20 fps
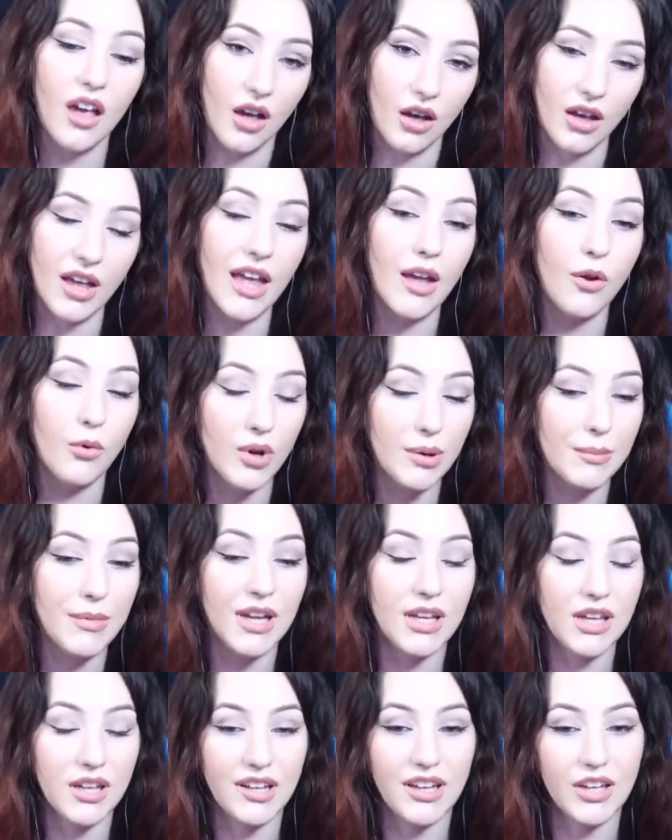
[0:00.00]
Okay, we
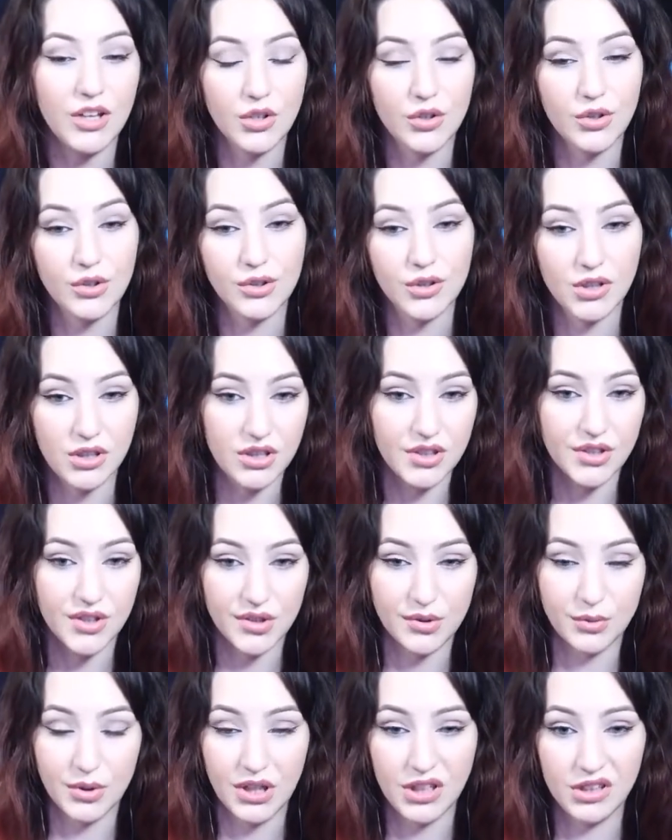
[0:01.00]
might need you
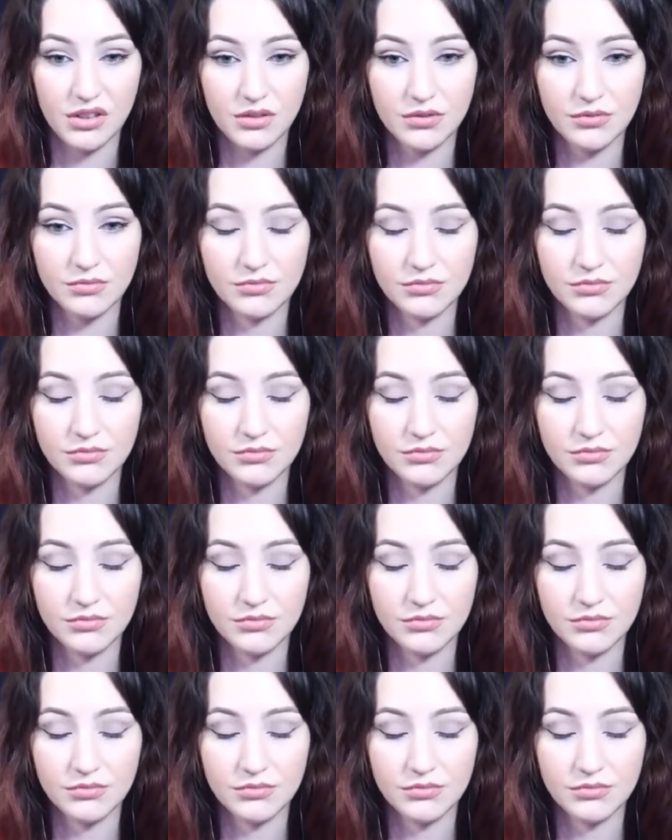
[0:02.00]
as well.